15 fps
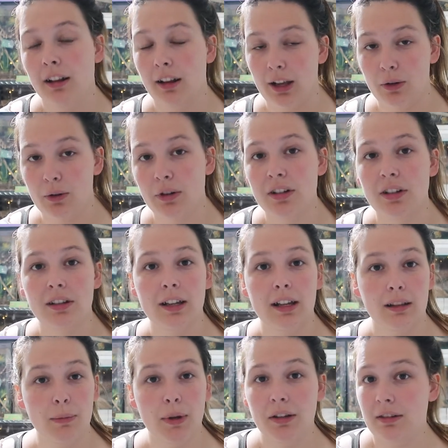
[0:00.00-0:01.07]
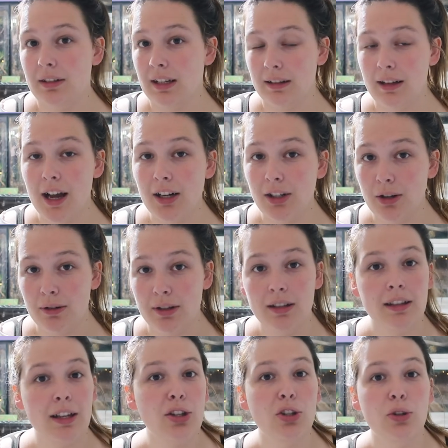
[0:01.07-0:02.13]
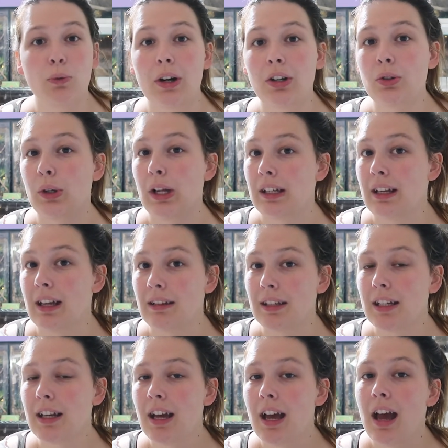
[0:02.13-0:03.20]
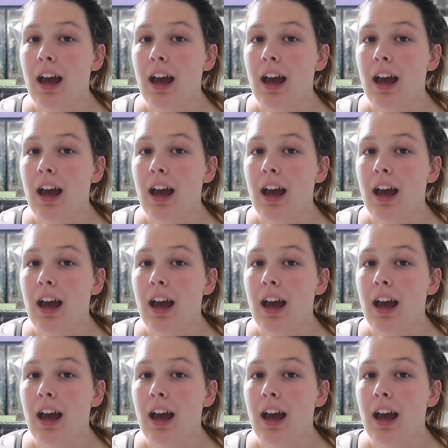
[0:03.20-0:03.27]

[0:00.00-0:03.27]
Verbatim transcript: like corn snakes, milk snakes, hognoses, that you want to get tested,